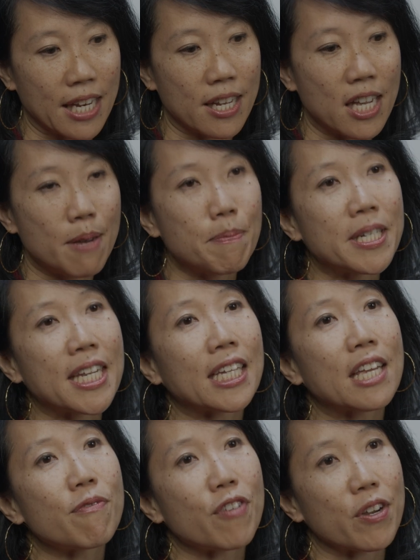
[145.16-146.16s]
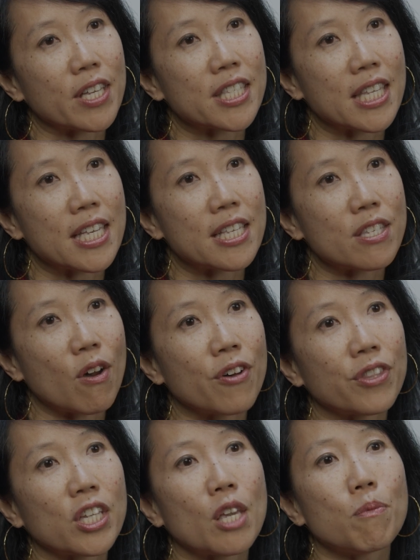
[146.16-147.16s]
in particularly focuses
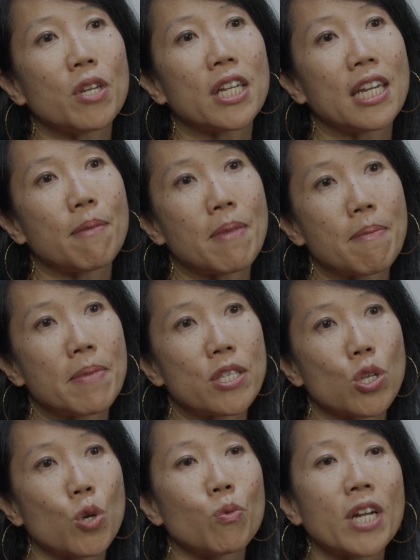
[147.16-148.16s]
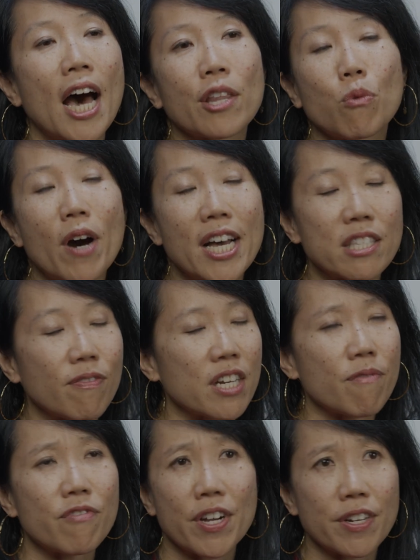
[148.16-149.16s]
on the community members who would otherwise find
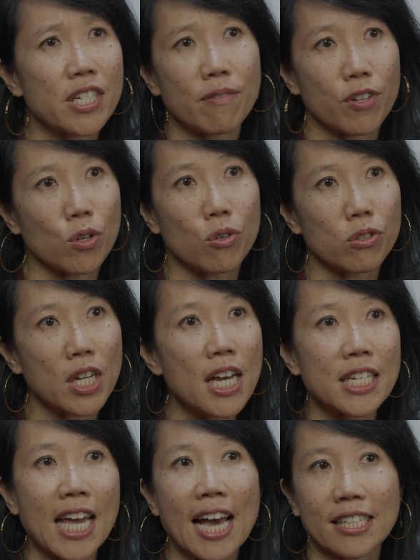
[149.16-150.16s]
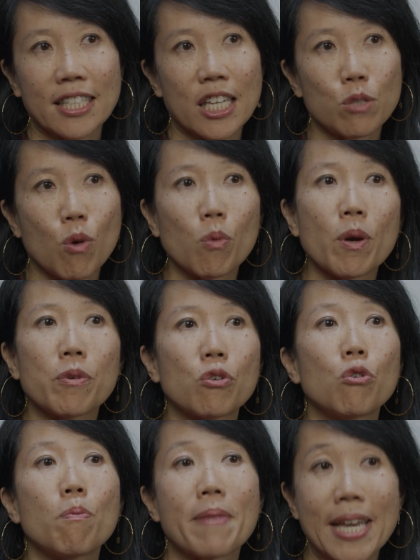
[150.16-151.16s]
it very difficult to access what we would
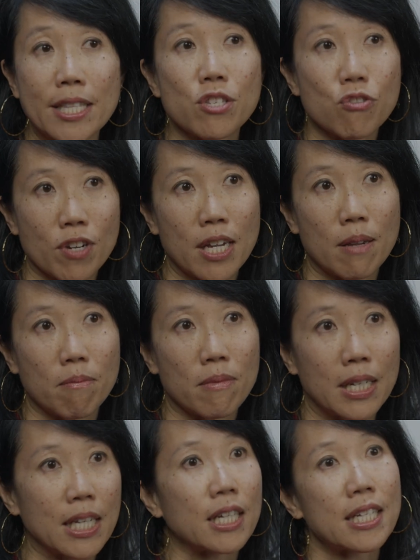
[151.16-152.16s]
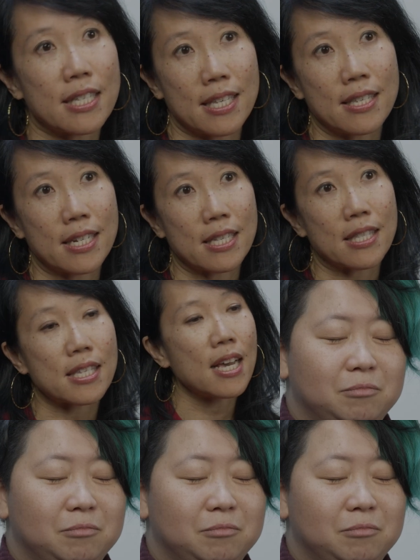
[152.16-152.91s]
call mainstream legal assistance.